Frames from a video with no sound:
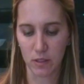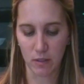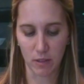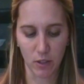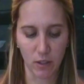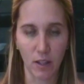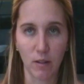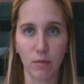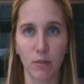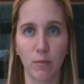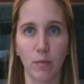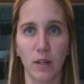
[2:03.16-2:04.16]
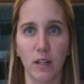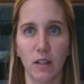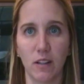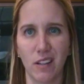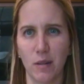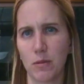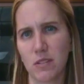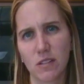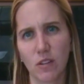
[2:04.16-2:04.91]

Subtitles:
You're saving your money on your labels.